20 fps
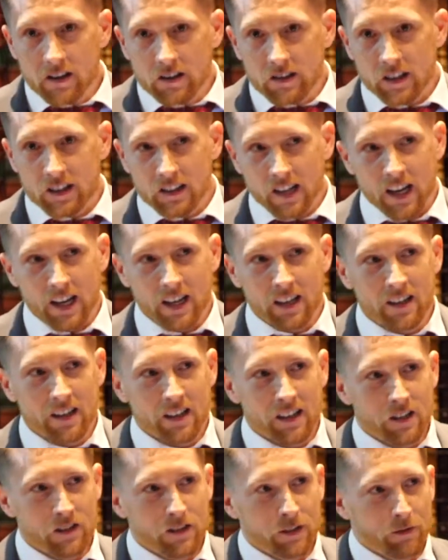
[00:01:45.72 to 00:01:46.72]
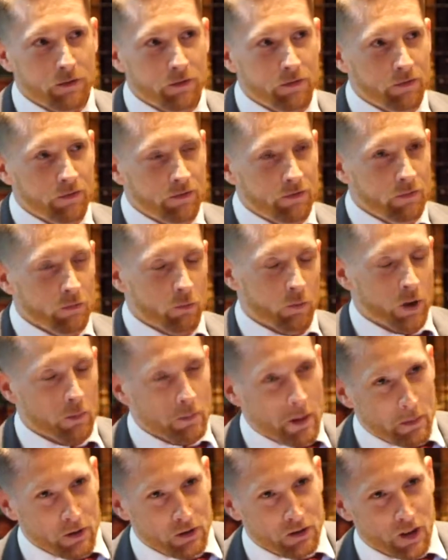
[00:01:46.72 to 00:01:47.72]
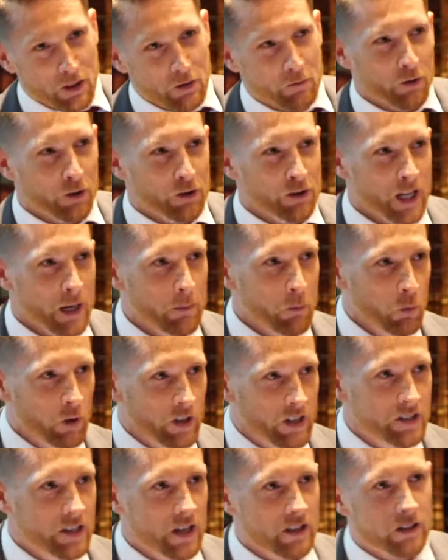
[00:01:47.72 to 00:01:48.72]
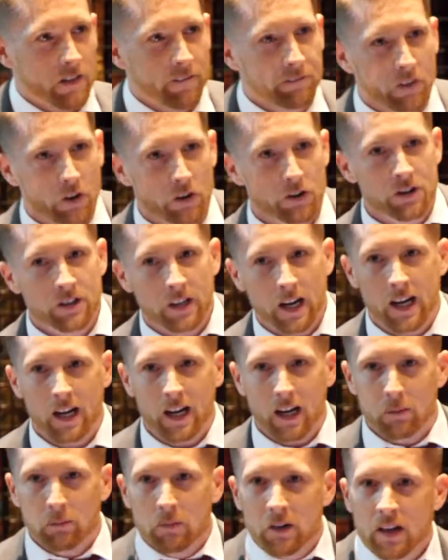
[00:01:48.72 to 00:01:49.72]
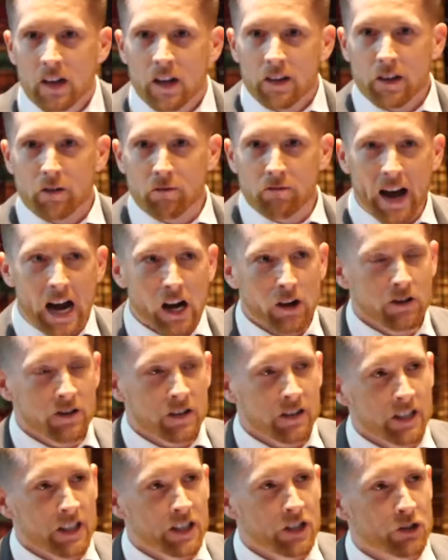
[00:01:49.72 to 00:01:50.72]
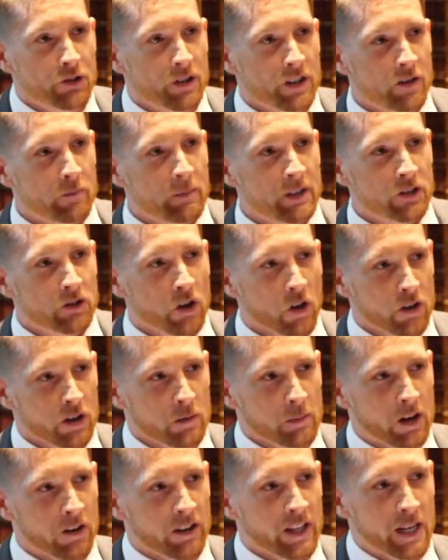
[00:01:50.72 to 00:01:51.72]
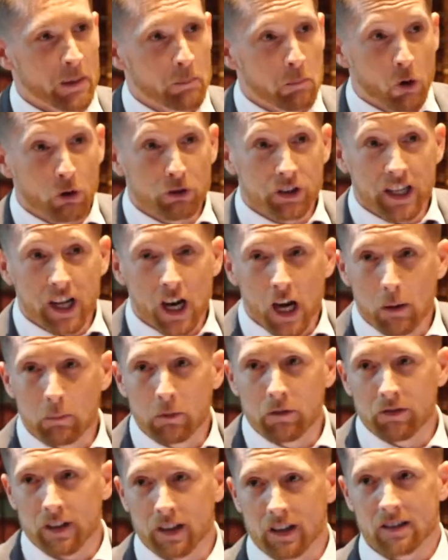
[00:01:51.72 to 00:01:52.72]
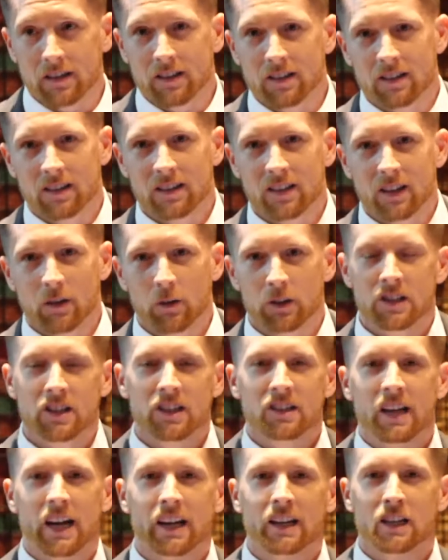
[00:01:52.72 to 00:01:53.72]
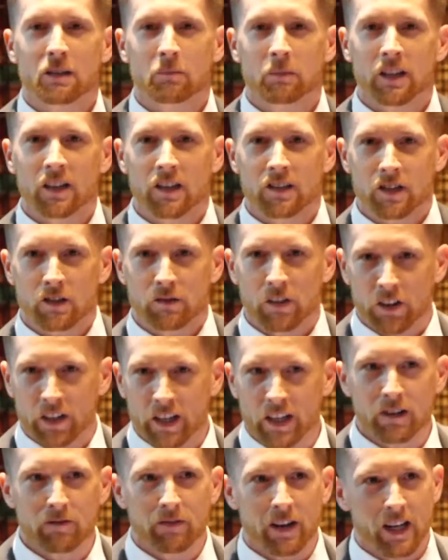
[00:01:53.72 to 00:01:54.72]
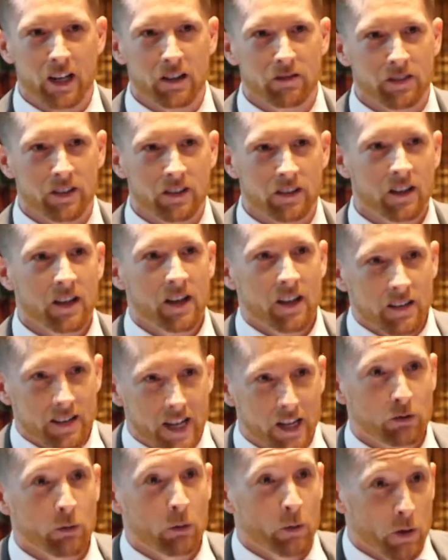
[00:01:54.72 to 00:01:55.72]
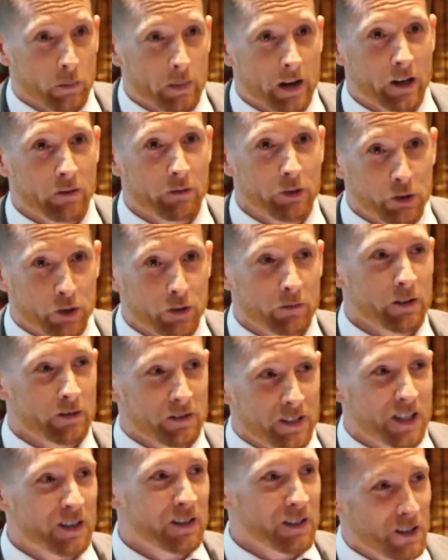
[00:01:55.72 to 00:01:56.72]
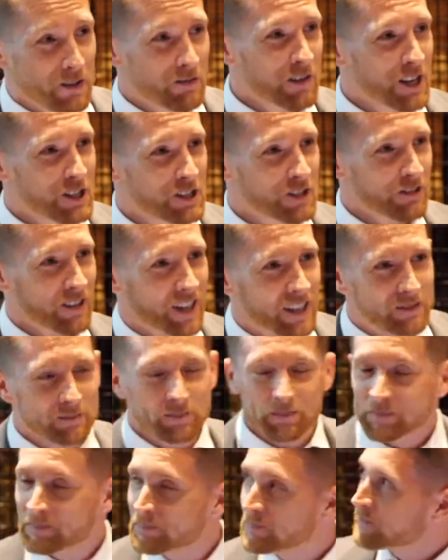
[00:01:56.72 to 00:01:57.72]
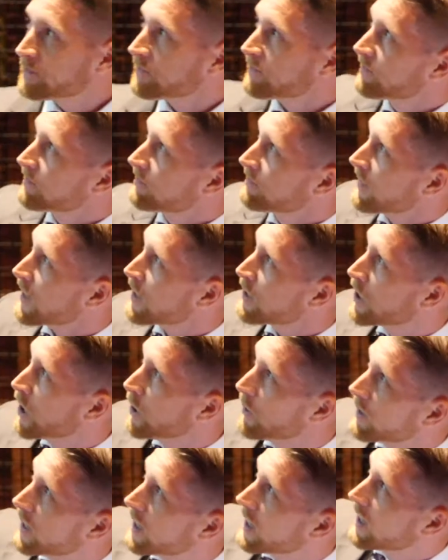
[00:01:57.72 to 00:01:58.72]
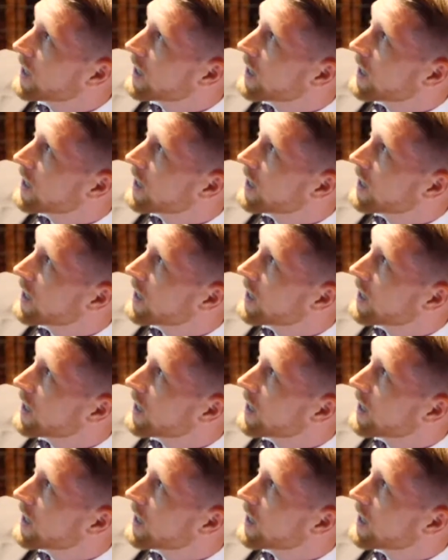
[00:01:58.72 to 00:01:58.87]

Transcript: Tonight is maybe it's not the first time, but we're going to say it's the first time that values in the industry have been talked about in a multi-hub event, which is exciting to me because it's very innovative, and that's what we're about at Future in 15, innovation, right? So,